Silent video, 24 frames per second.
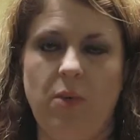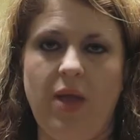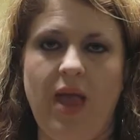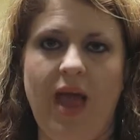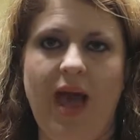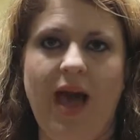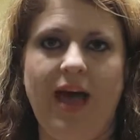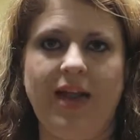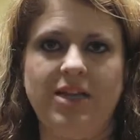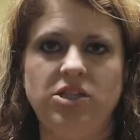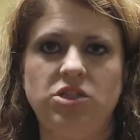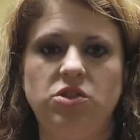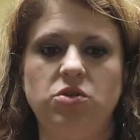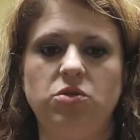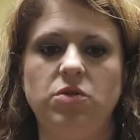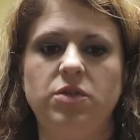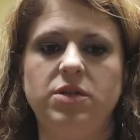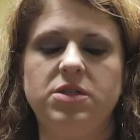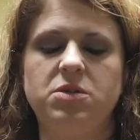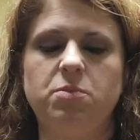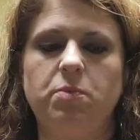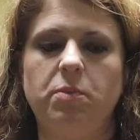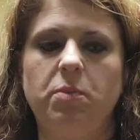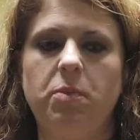We had
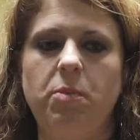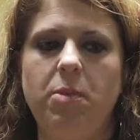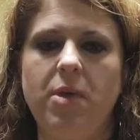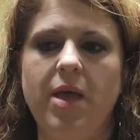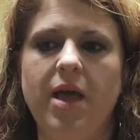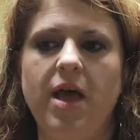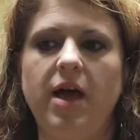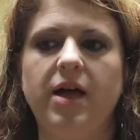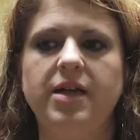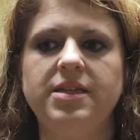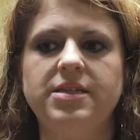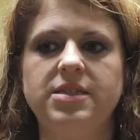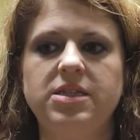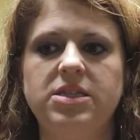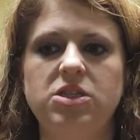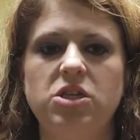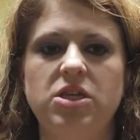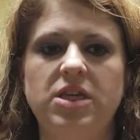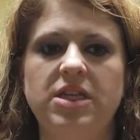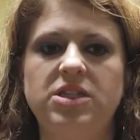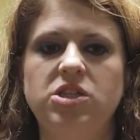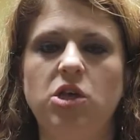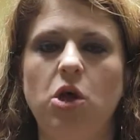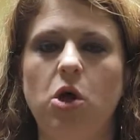students, because
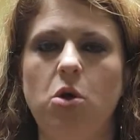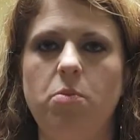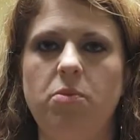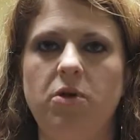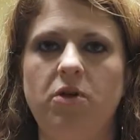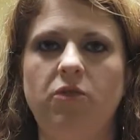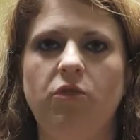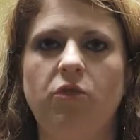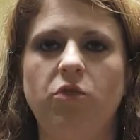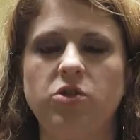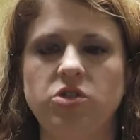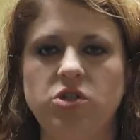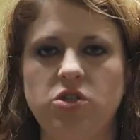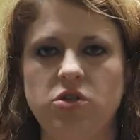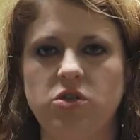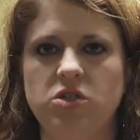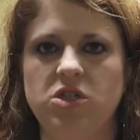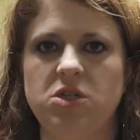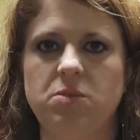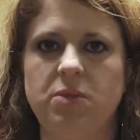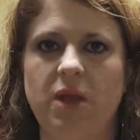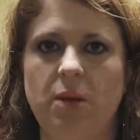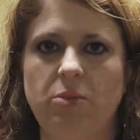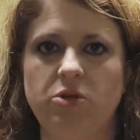it's open for
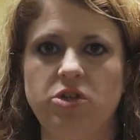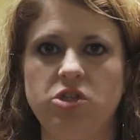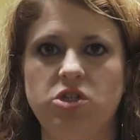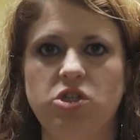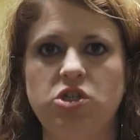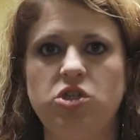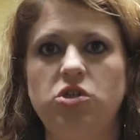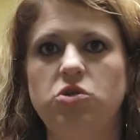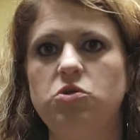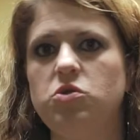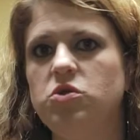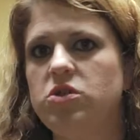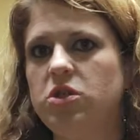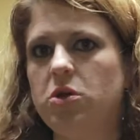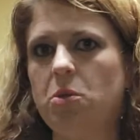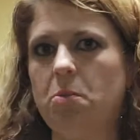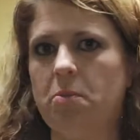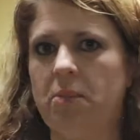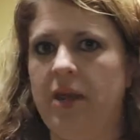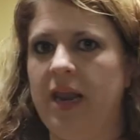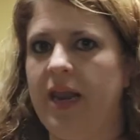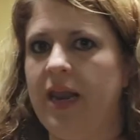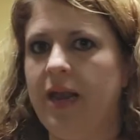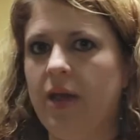students to be able to choose their
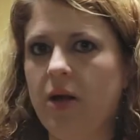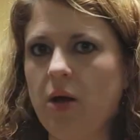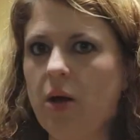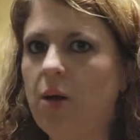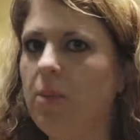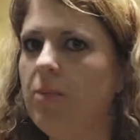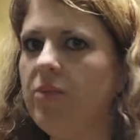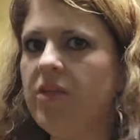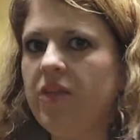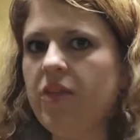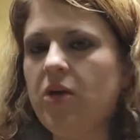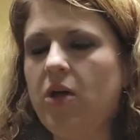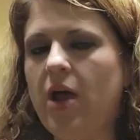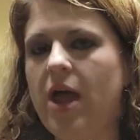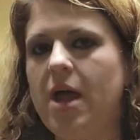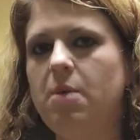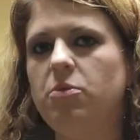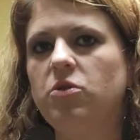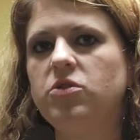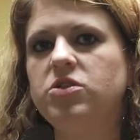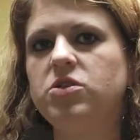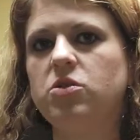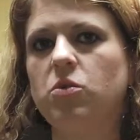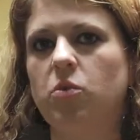medium, then they're
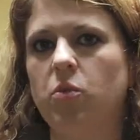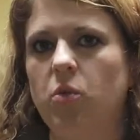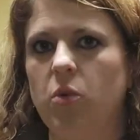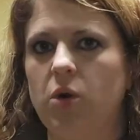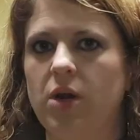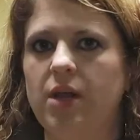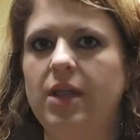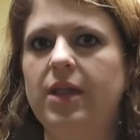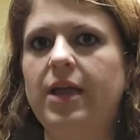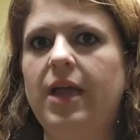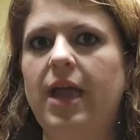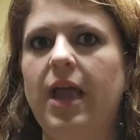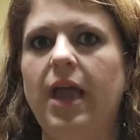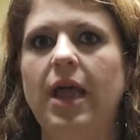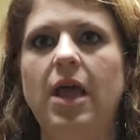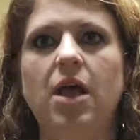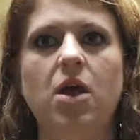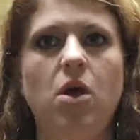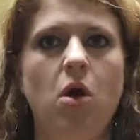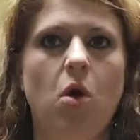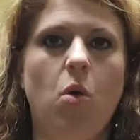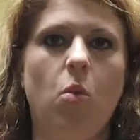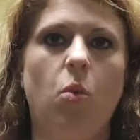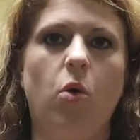able to really
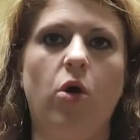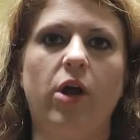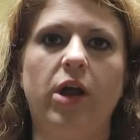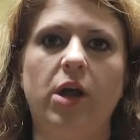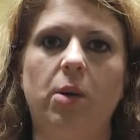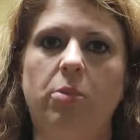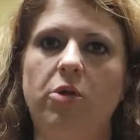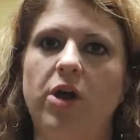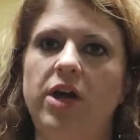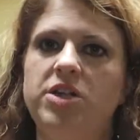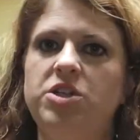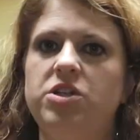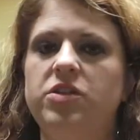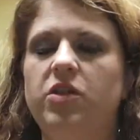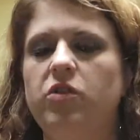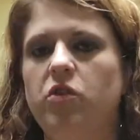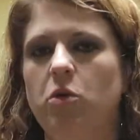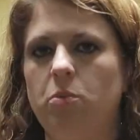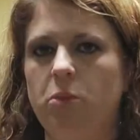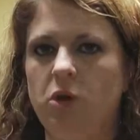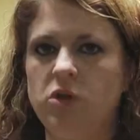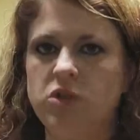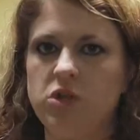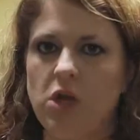work in a project that
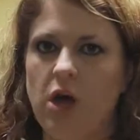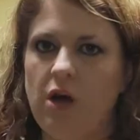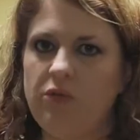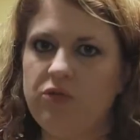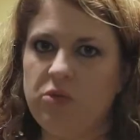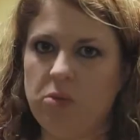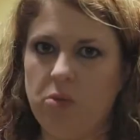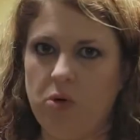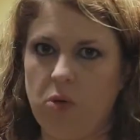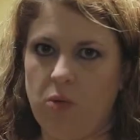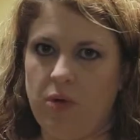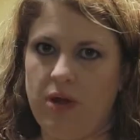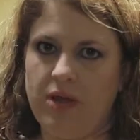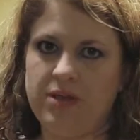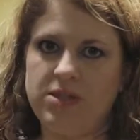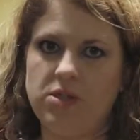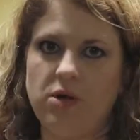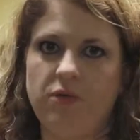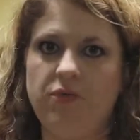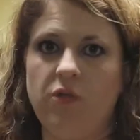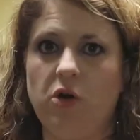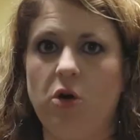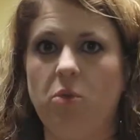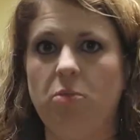they're most comfortable with.
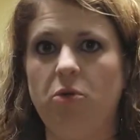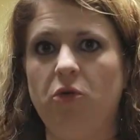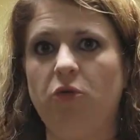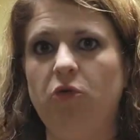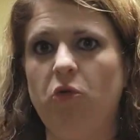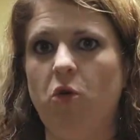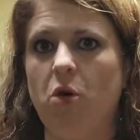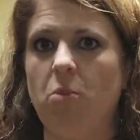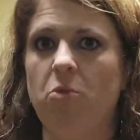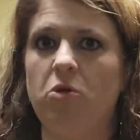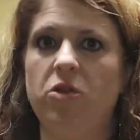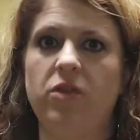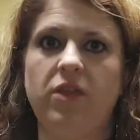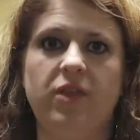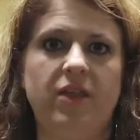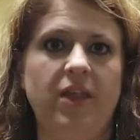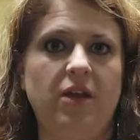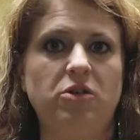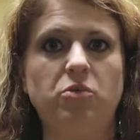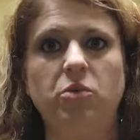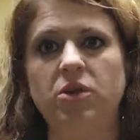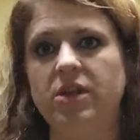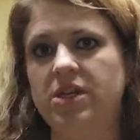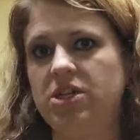So if they're a performer, then
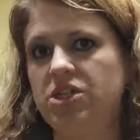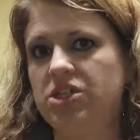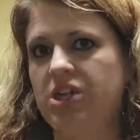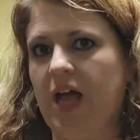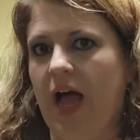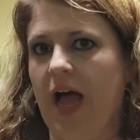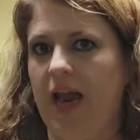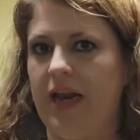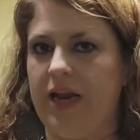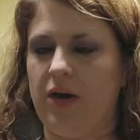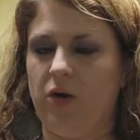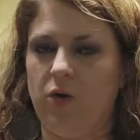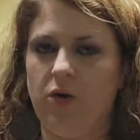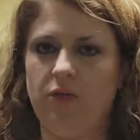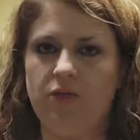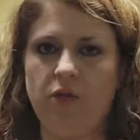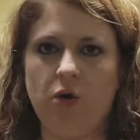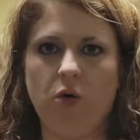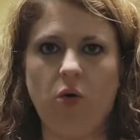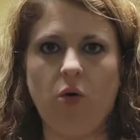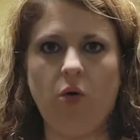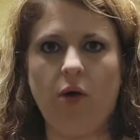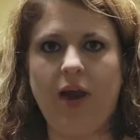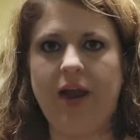they're really shining, or if
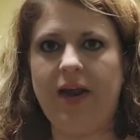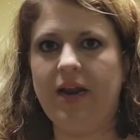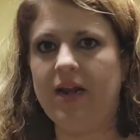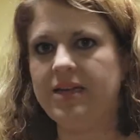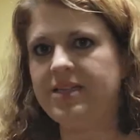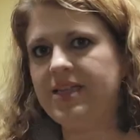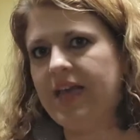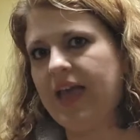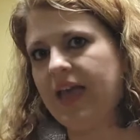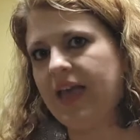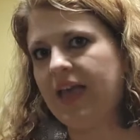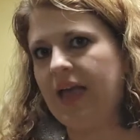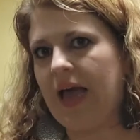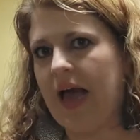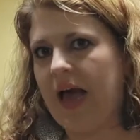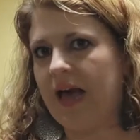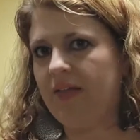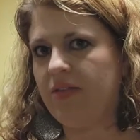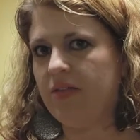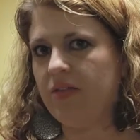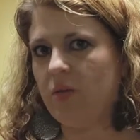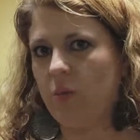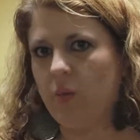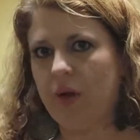they're great, a tech
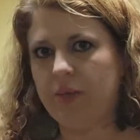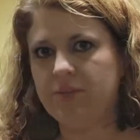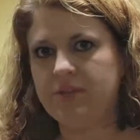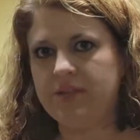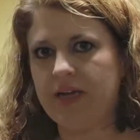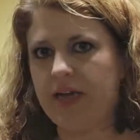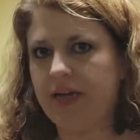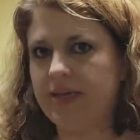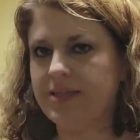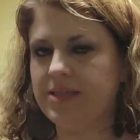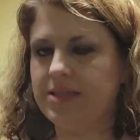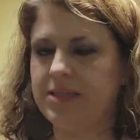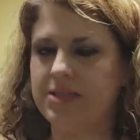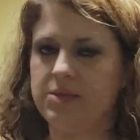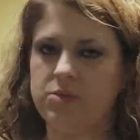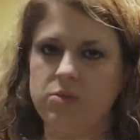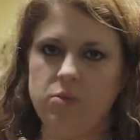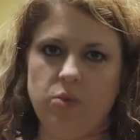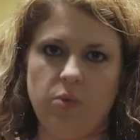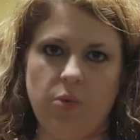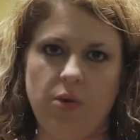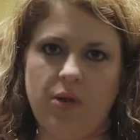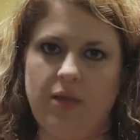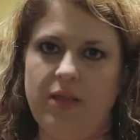guy, then the website's
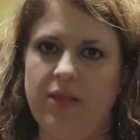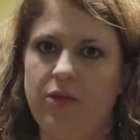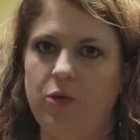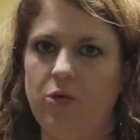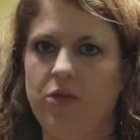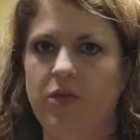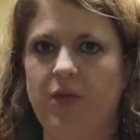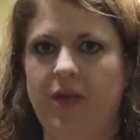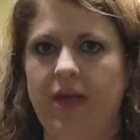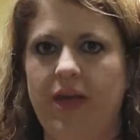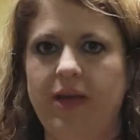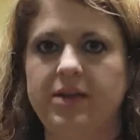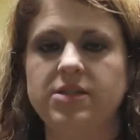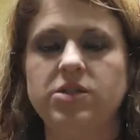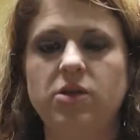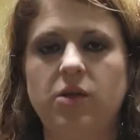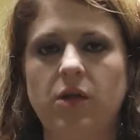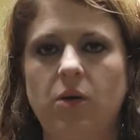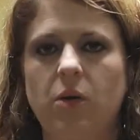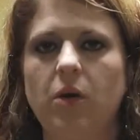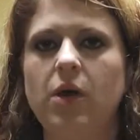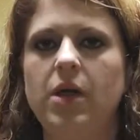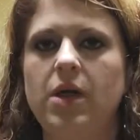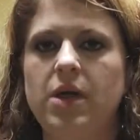really their thing.
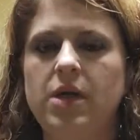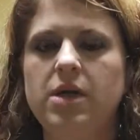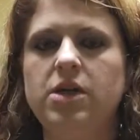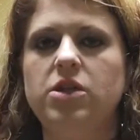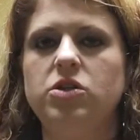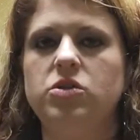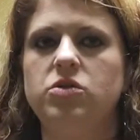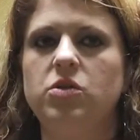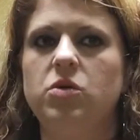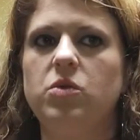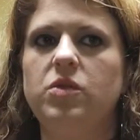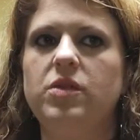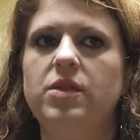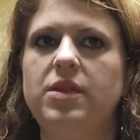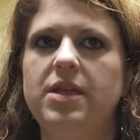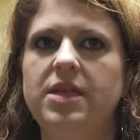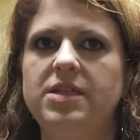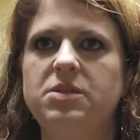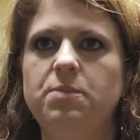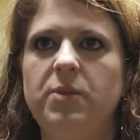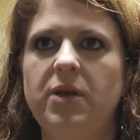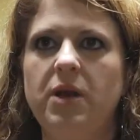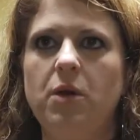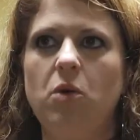So
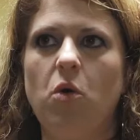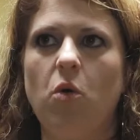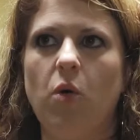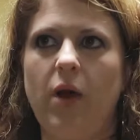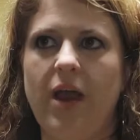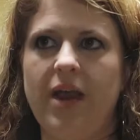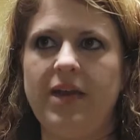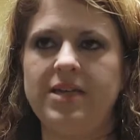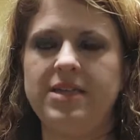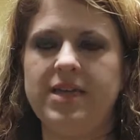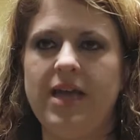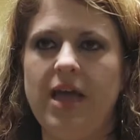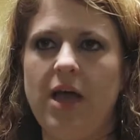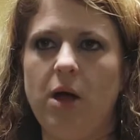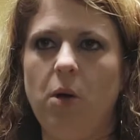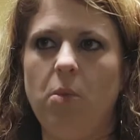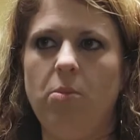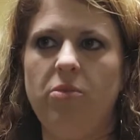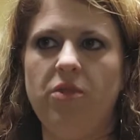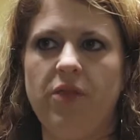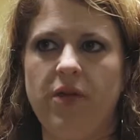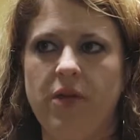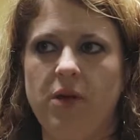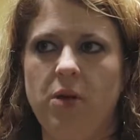it's been great to
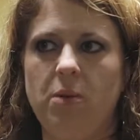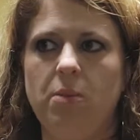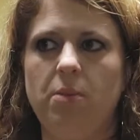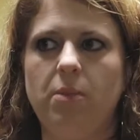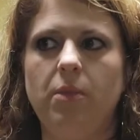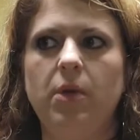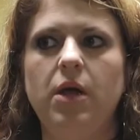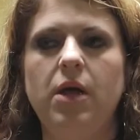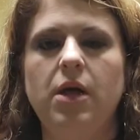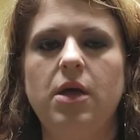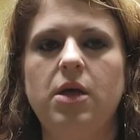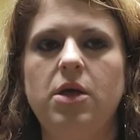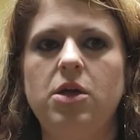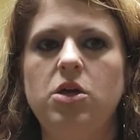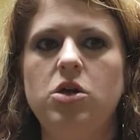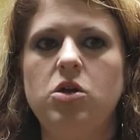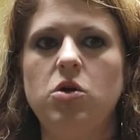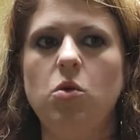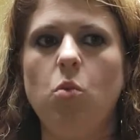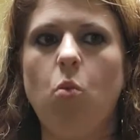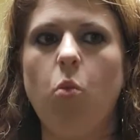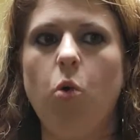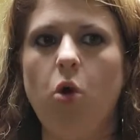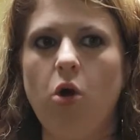help them
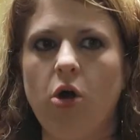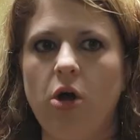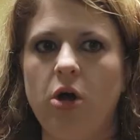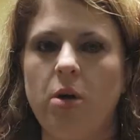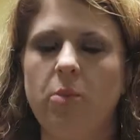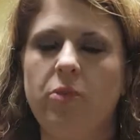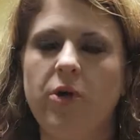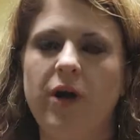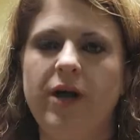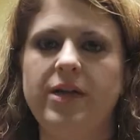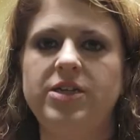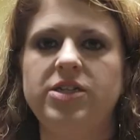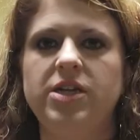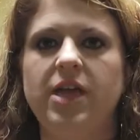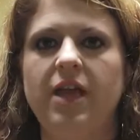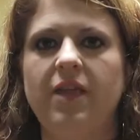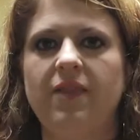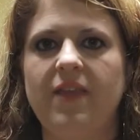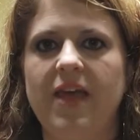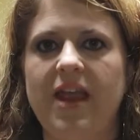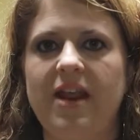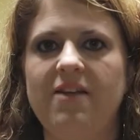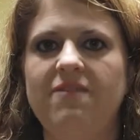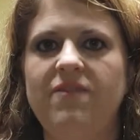work on a
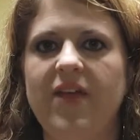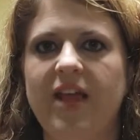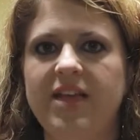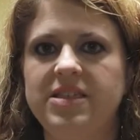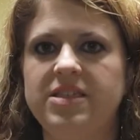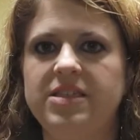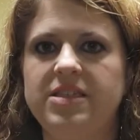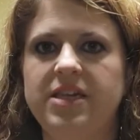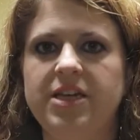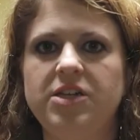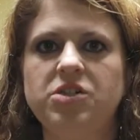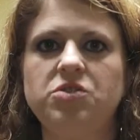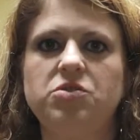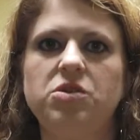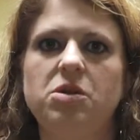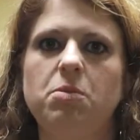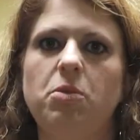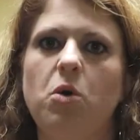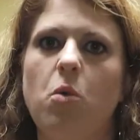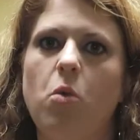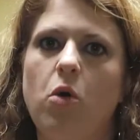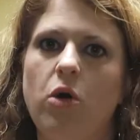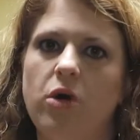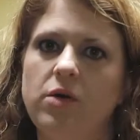project that advances history,
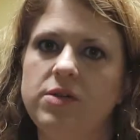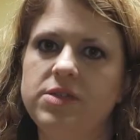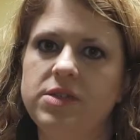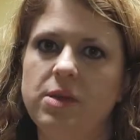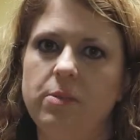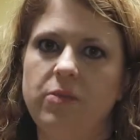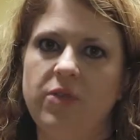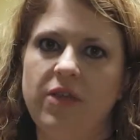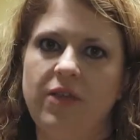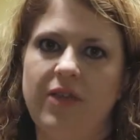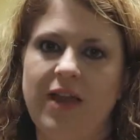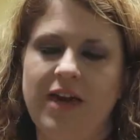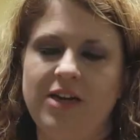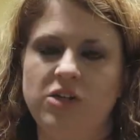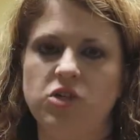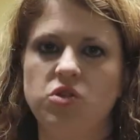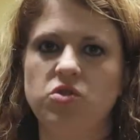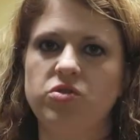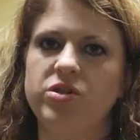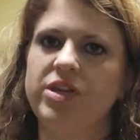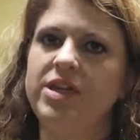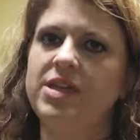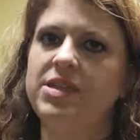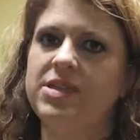but work on something that
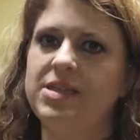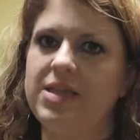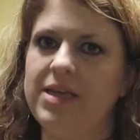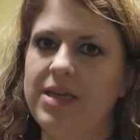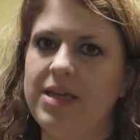intrigues